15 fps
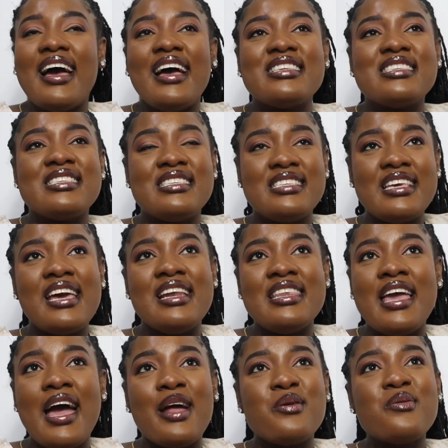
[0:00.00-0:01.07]

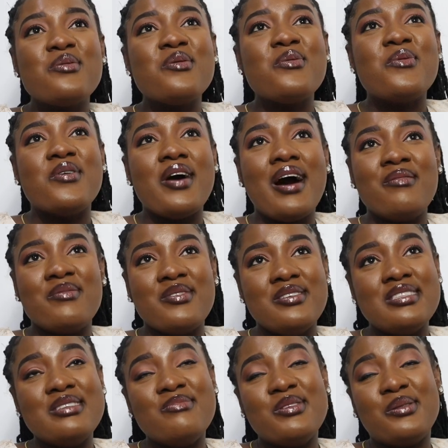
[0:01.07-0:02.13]
sincerely, I don't know what I'm
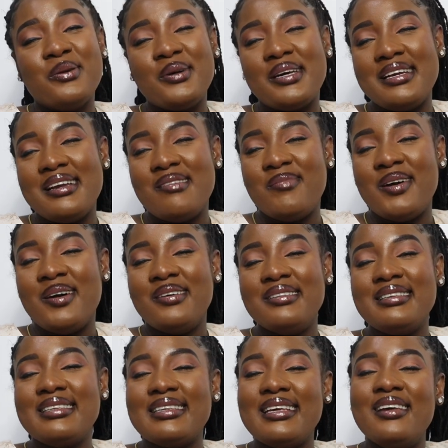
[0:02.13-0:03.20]
going to be talking about,